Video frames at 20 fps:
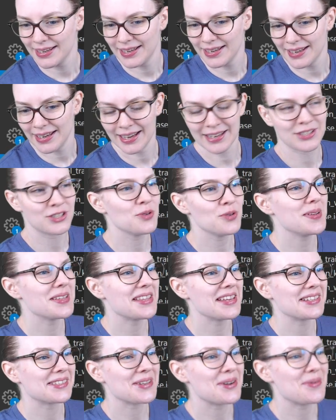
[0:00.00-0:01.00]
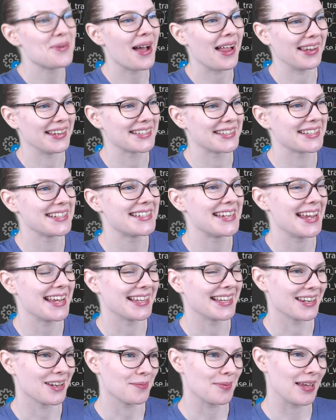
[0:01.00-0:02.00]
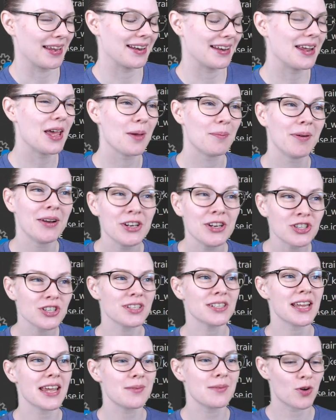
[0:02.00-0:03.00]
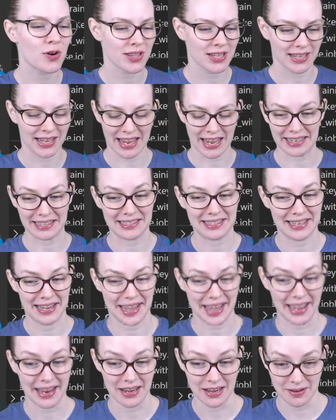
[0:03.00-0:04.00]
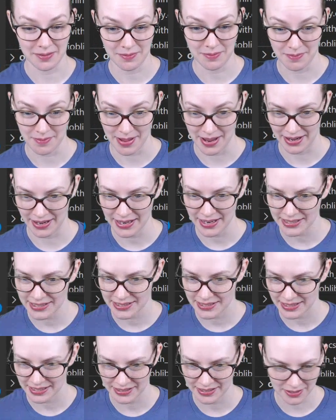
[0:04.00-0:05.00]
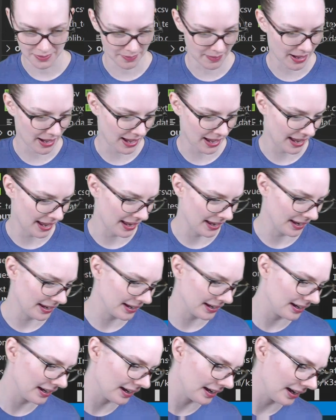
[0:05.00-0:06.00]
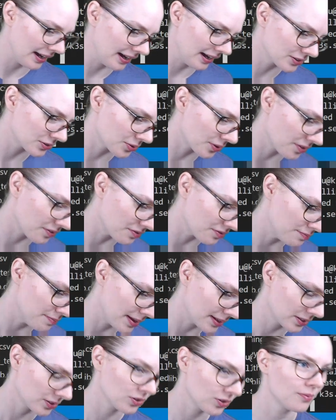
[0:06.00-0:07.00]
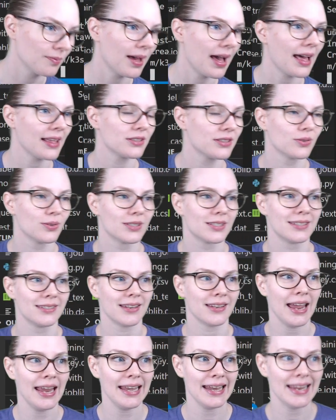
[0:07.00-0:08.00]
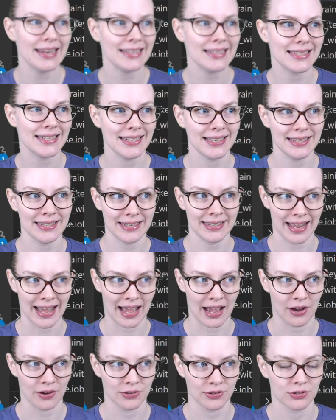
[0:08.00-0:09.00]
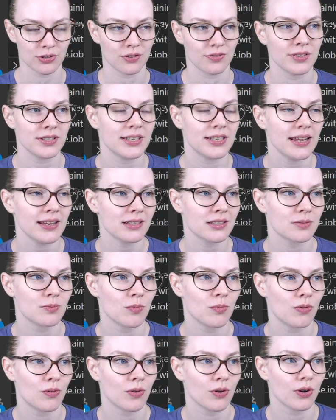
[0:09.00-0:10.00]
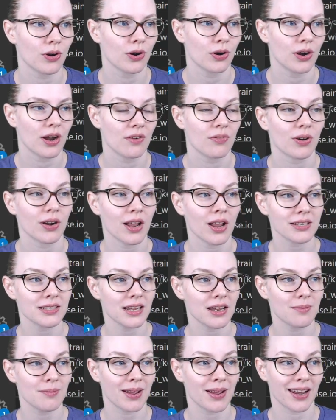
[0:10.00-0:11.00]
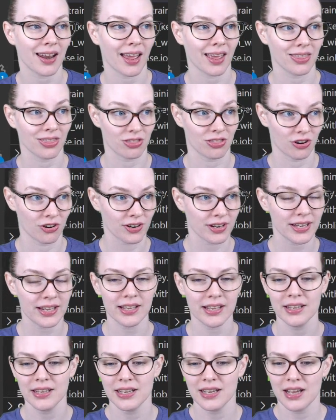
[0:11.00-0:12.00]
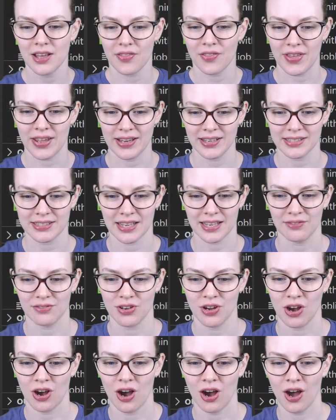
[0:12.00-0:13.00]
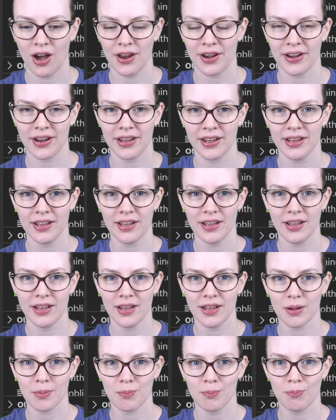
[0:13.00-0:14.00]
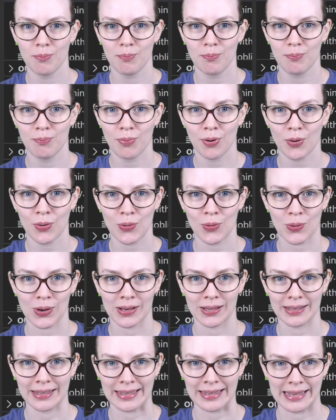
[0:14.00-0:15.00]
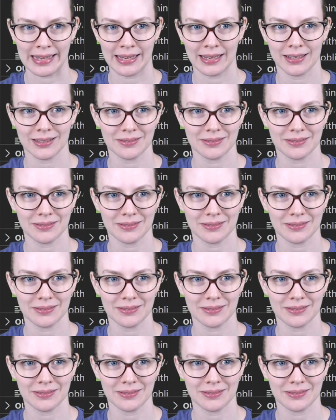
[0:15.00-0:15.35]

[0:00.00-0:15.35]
Assuming things go well, it's going to take a little bit. But it shouldn't take more than like 10 minutes is my sort of mental math. So it's 9:18 now. So if it takes more, if we're not done by 9:30, things have gone poorly.